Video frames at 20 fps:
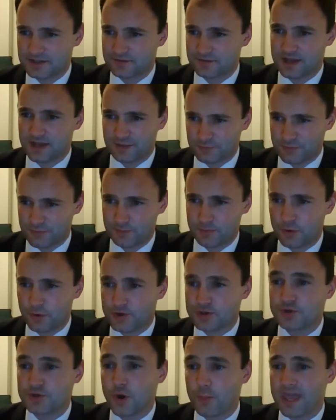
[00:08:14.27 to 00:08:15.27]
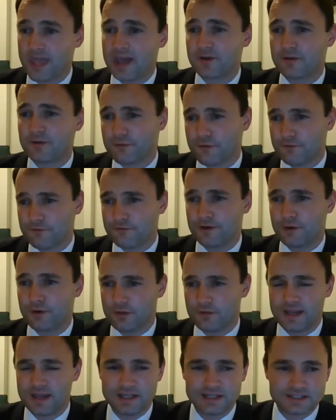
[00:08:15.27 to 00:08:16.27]
that for employers not being able to fulfill the
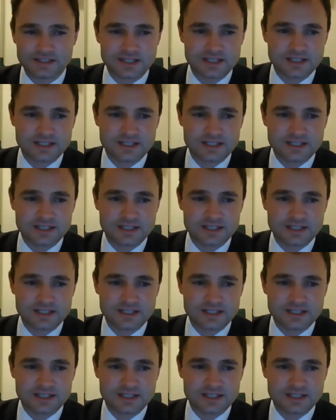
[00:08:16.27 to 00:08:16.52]
vacancies